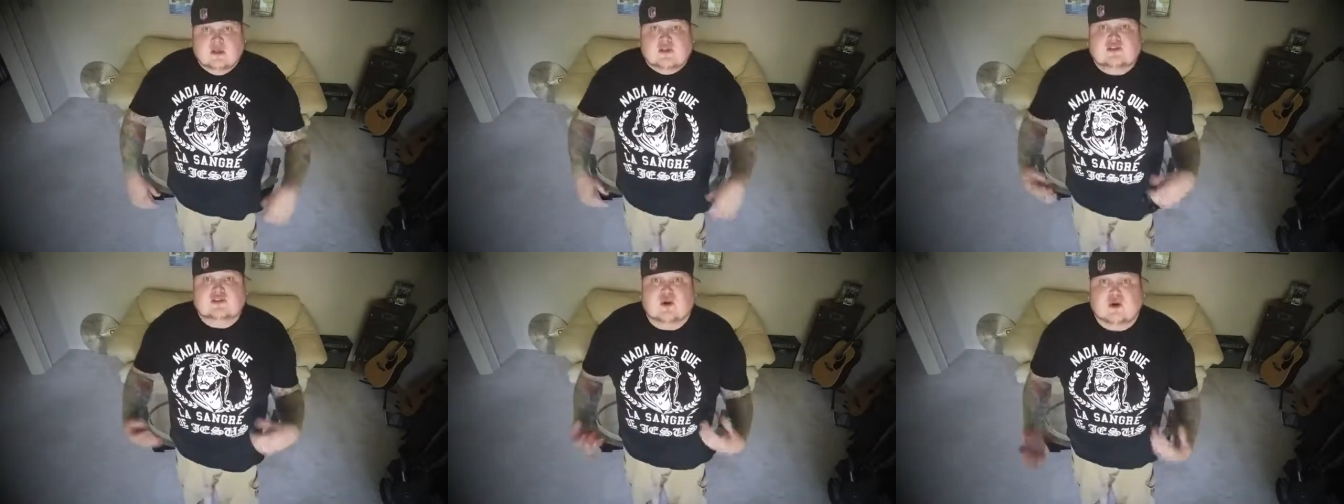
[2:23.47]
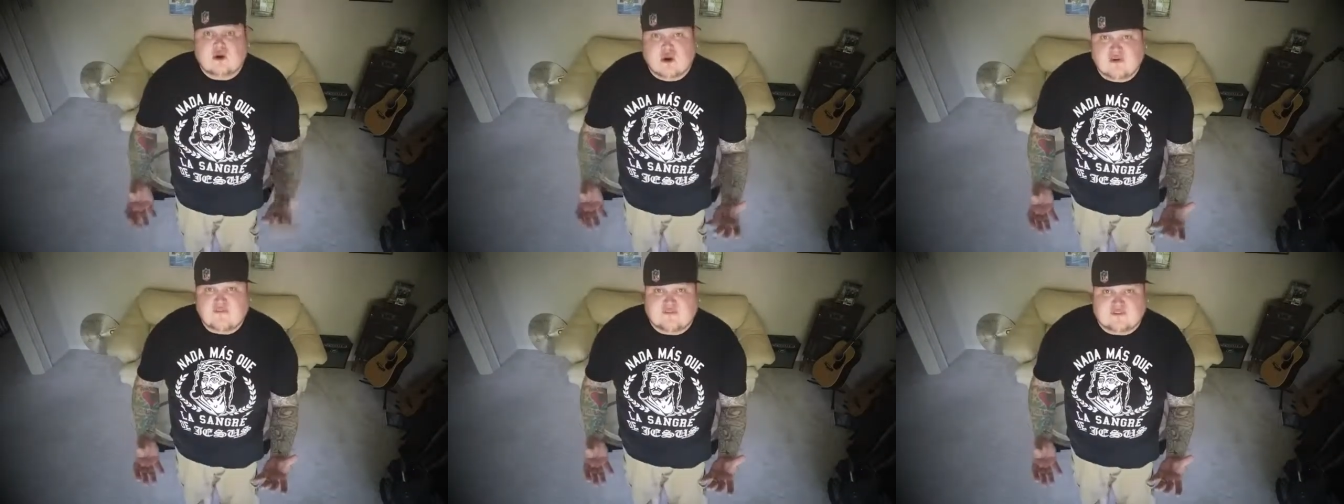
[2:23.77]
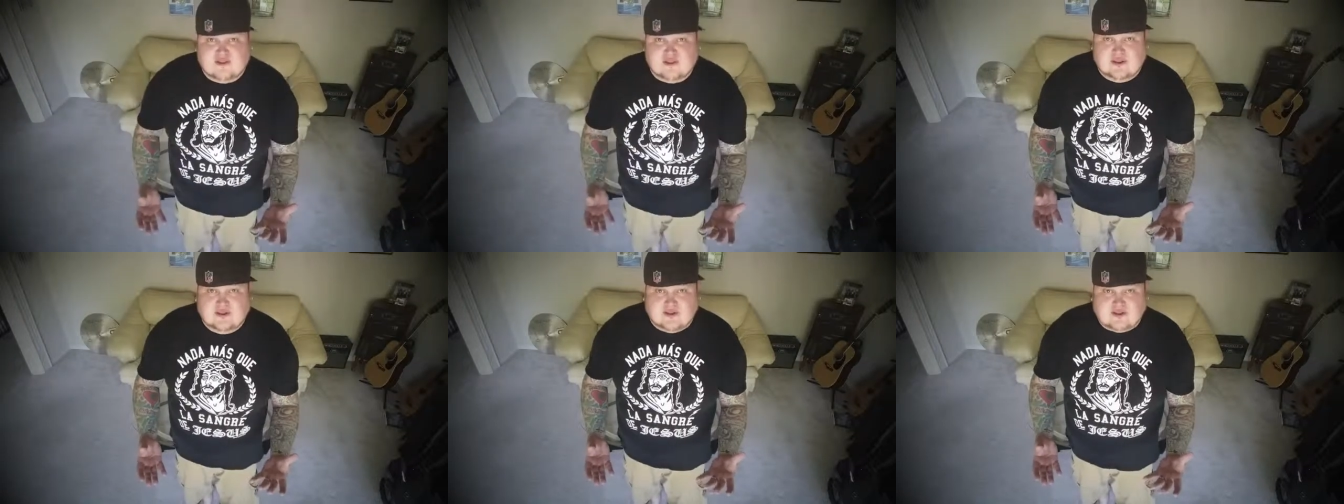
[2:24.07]
So
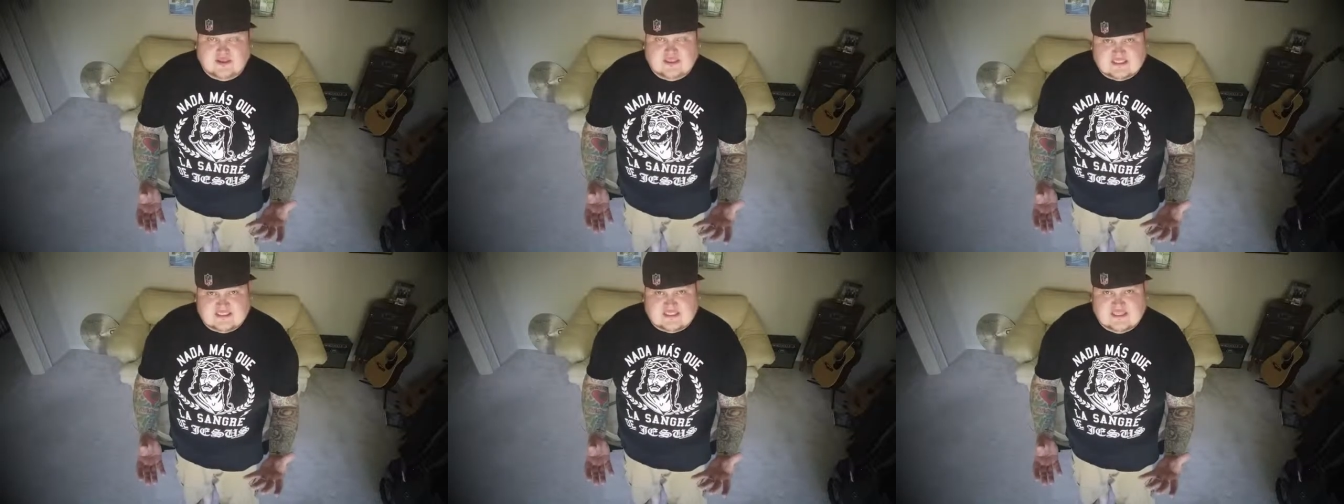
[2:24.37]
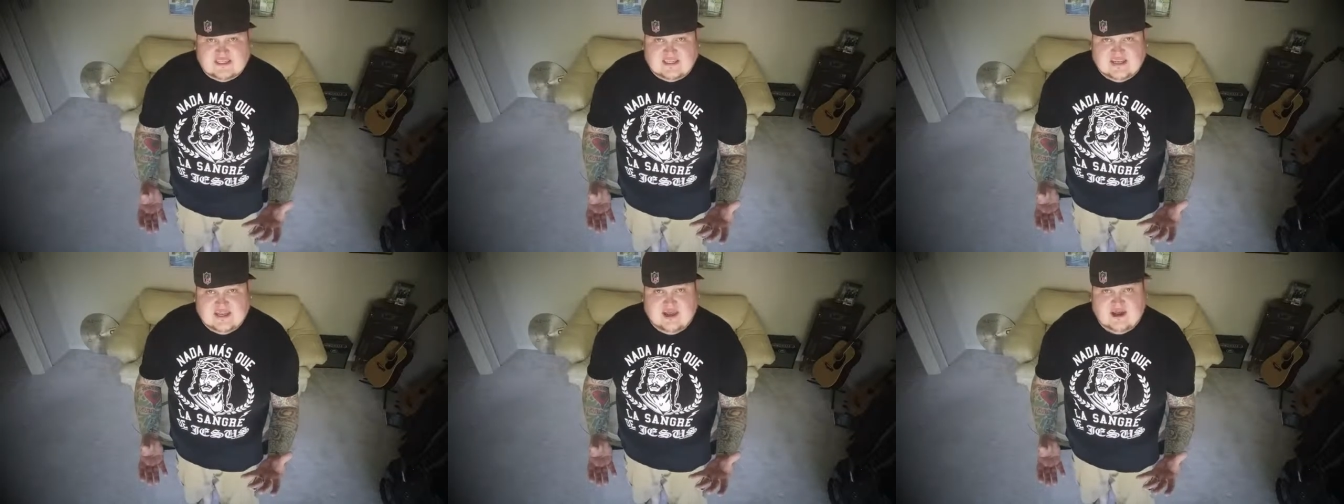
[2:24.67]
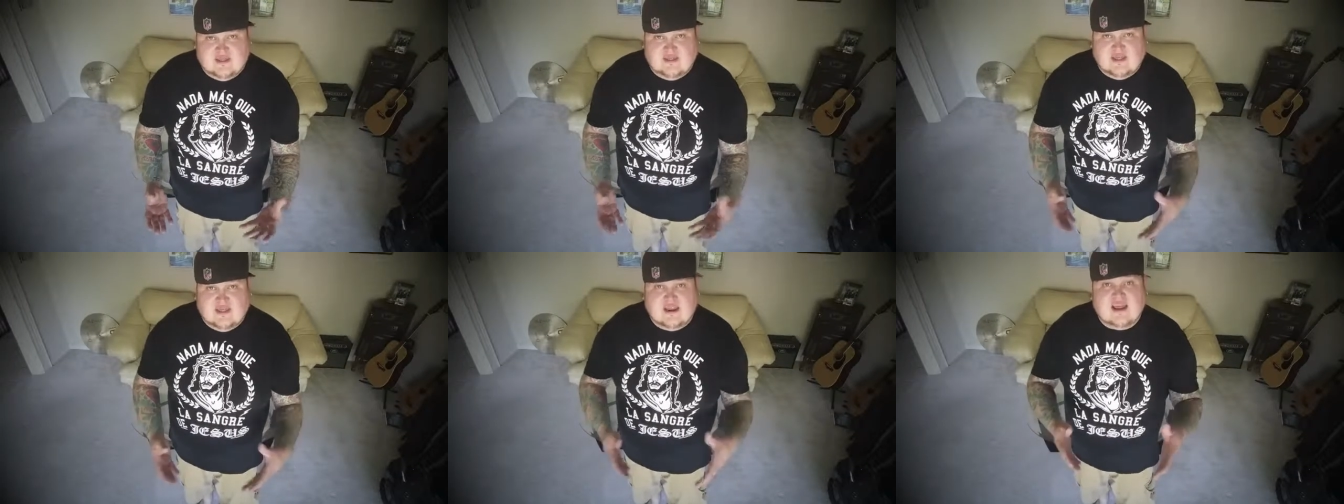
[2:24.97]
hopefully you can see
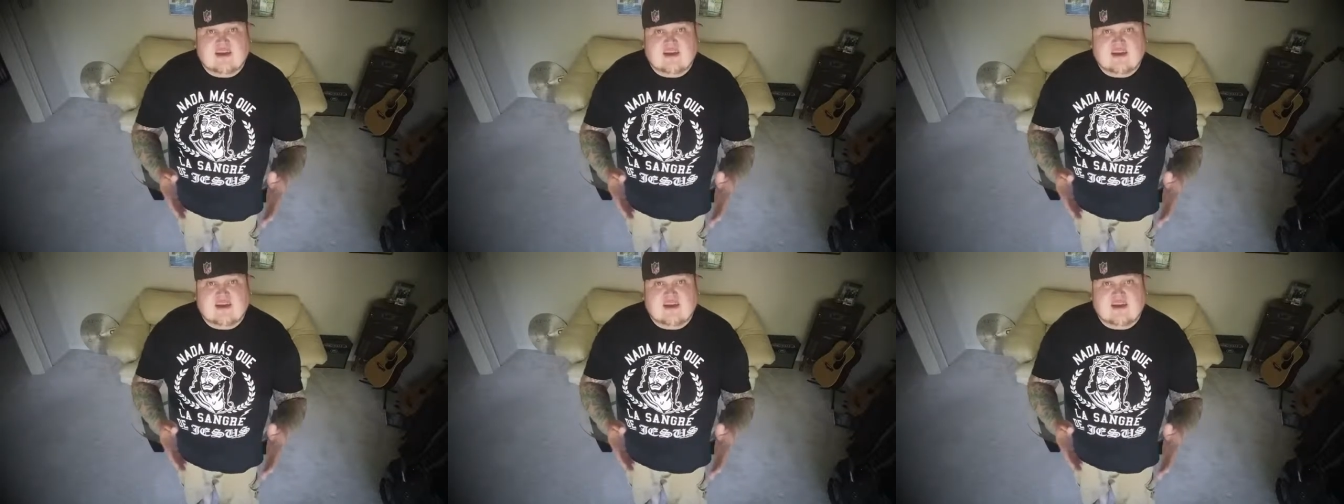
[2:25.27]
now that